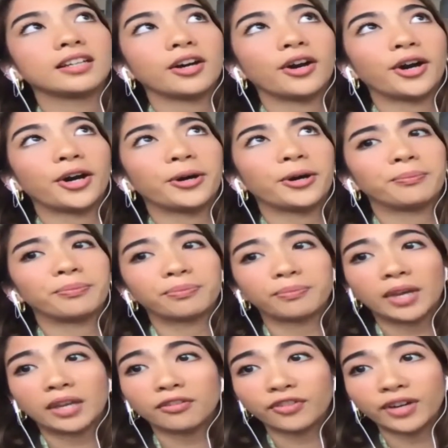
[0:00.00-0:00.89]
um,
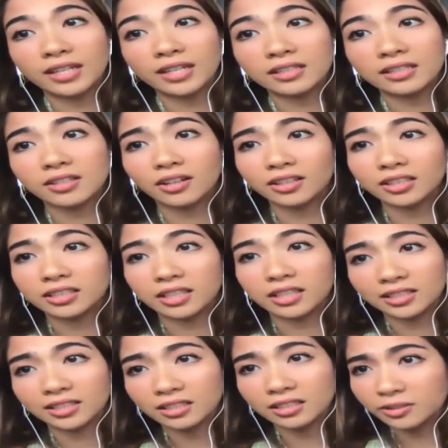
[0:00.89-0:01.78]
my friends all
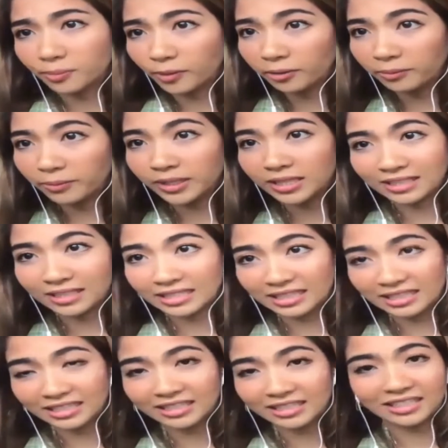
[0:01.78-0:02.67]
started small
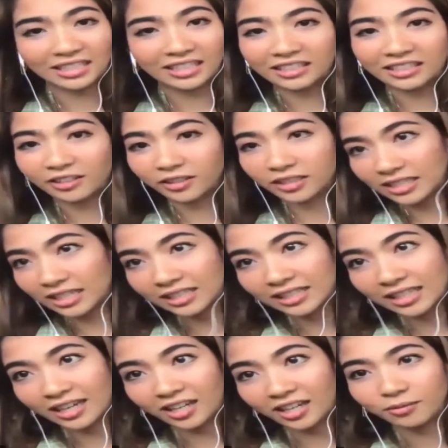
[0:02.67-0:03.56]
businesses. Like there's
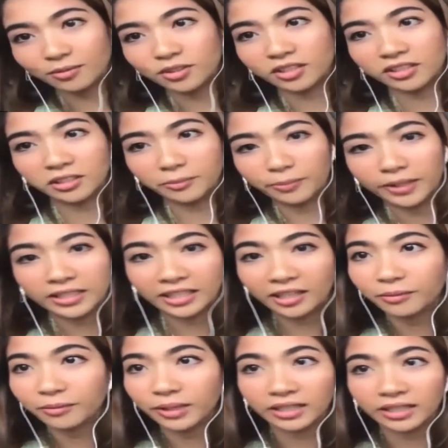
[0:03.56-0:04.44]
that time during the
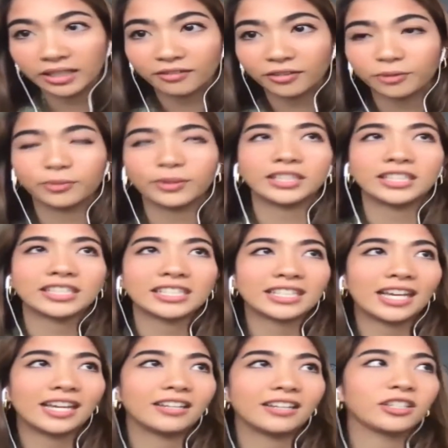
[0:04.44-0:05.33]
pandemic, everybody
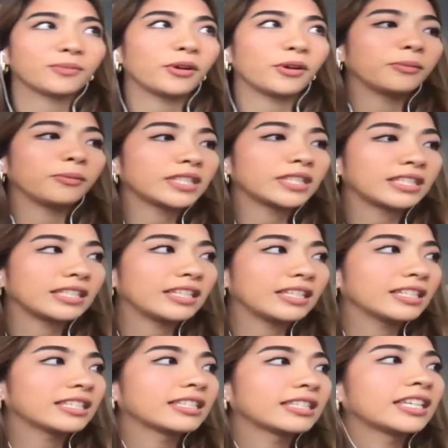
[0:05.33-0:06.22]
just had a small
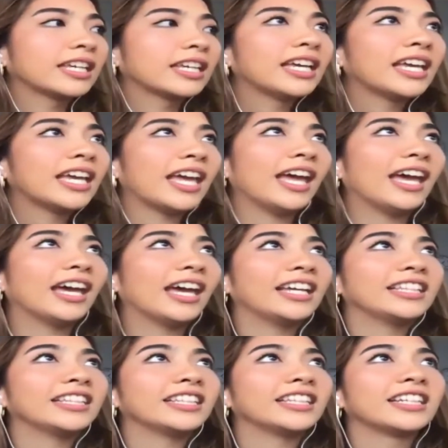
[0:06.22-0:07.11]
business.
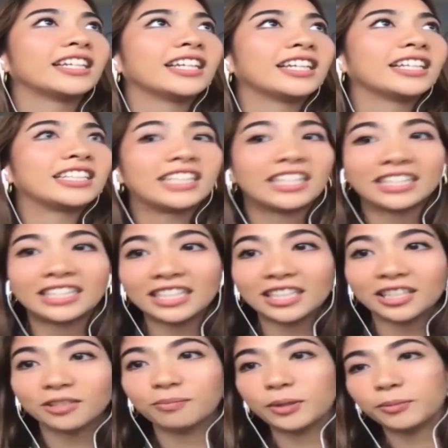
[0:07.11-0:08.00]
And they
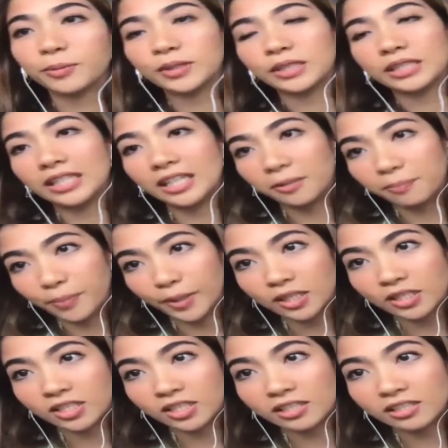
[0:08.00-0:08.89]
needed people to take
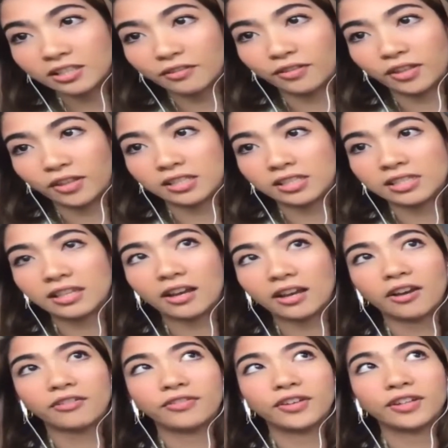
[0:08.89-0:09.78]
pictures of their
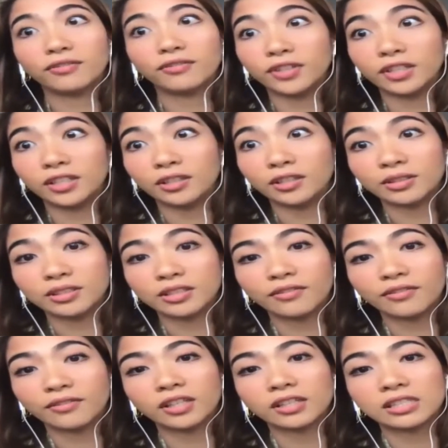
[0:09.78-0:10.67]
stuff and videos
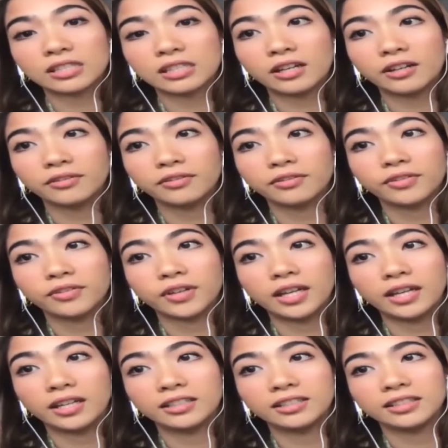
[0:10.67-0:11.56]
of their stuff.
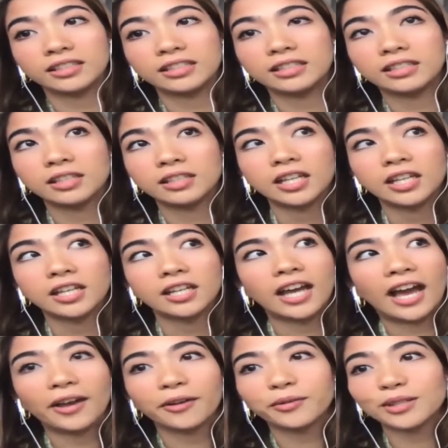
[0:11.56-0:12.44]
And
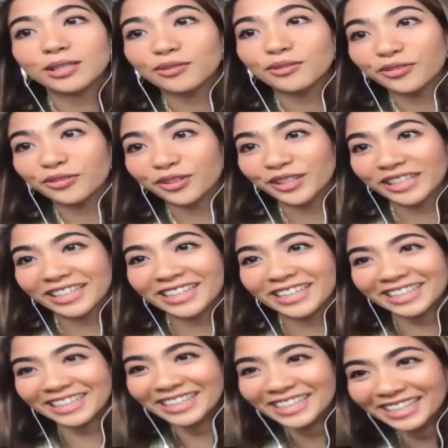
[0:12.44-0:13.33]
I was
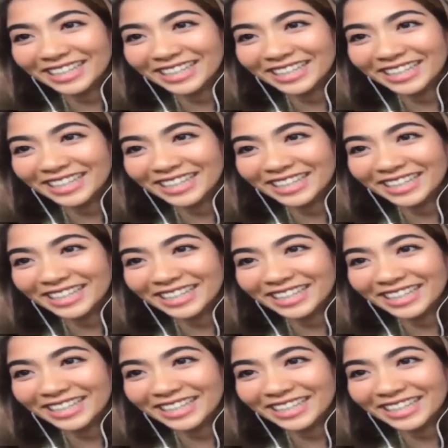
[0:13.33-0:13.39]
free,